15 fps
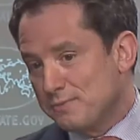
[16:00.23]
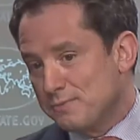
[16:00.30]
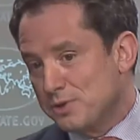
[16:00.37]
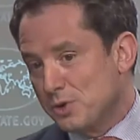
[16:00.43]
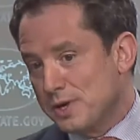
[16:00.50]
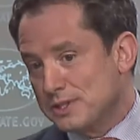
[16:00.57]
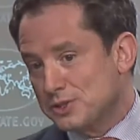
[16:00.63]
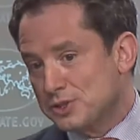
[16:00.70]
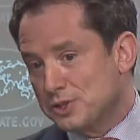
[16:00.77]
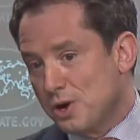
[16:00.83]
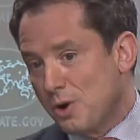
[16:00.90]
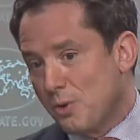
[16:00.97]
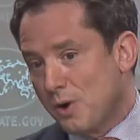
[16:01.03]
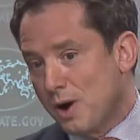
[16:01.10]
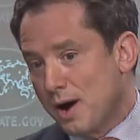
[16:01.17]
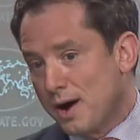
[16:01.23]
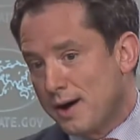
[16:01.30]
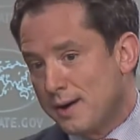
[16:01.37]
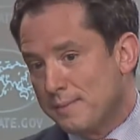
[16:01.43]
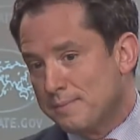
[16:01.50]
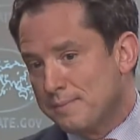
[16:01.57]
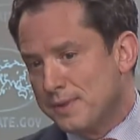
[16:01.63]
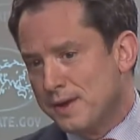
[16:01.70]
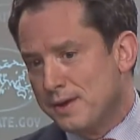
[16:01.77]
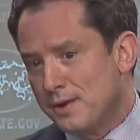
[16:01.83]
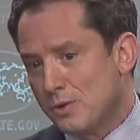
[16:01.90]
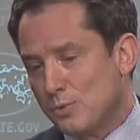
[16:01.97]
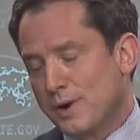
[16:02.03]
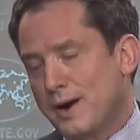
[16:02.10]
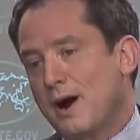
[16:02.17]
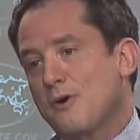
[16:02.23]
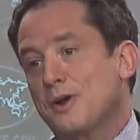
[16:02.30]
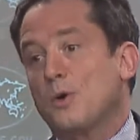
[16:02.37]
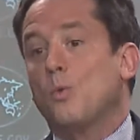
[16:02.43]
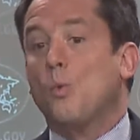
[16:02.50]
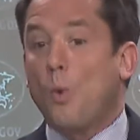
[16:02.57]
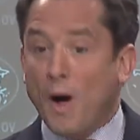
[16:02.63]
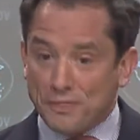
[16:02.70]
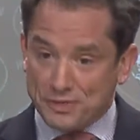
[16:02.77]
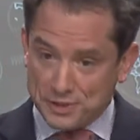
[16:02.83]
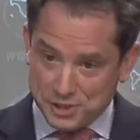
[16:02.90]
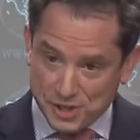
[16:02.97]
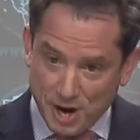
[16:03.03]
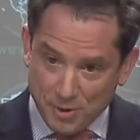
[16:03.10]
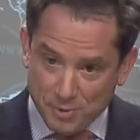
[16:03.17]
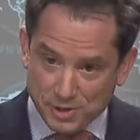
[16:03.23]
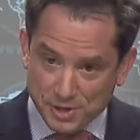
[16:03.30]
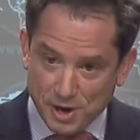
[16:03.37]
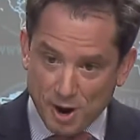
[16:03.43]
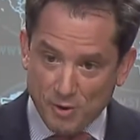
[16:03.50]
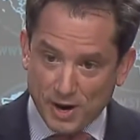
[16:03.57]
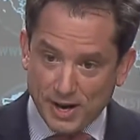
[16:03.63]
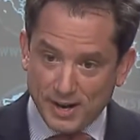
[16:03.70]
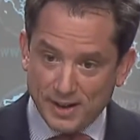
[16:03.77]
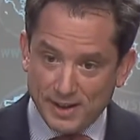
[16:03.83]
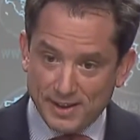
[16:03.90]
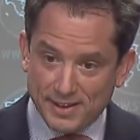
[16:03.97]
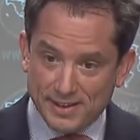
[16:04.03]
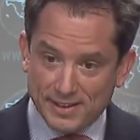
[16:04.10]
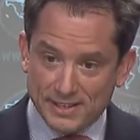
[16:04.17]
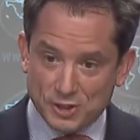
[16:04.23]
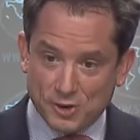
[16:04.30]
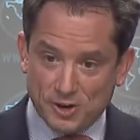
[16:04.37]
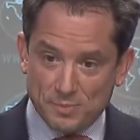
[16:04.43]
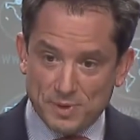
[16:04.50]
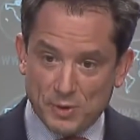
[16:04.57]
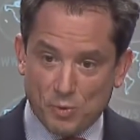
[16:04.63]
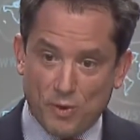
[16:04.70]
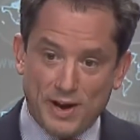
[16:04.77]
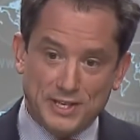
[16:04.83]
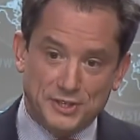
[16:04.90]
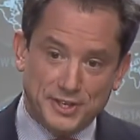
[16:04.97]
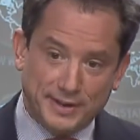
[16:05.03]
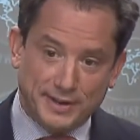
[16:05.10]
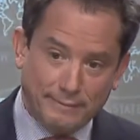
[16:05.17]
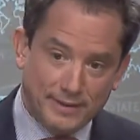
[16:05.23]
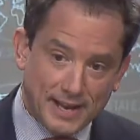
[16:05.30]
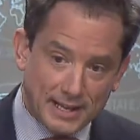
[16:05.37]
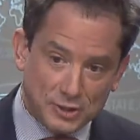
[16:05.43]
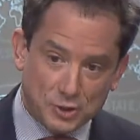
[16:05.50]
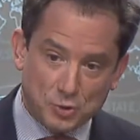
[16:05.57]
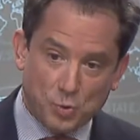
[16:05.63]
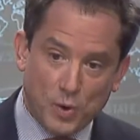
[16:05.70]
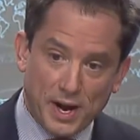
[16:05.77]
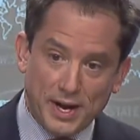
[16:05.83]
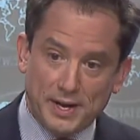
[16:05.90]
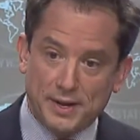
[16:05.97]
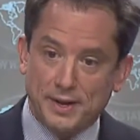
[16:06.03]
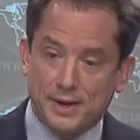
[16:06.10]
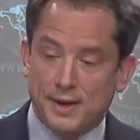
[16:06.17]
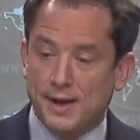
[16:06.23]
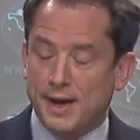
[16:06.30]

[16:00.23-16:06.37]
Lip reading: from doing so. Regarding what the Secretary is going to be raising next week,